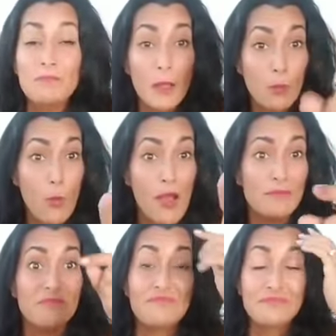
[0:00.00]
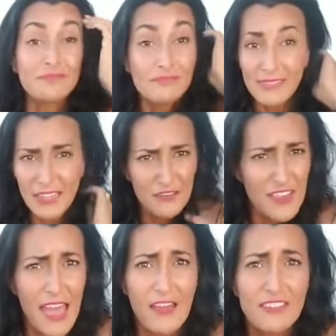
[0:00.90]
Number one, if
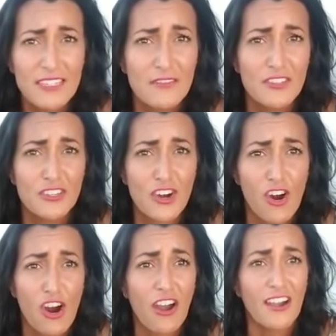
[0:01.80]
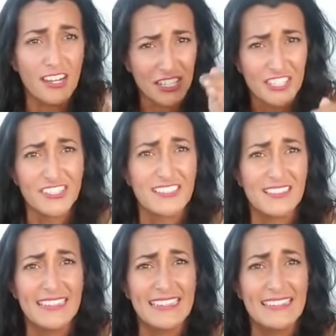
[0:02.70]
you haven't given your car a good
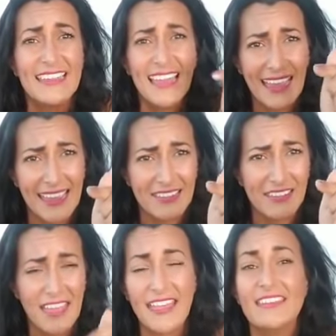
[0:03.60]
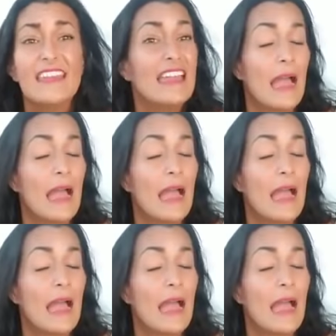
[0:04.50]
clean, handle that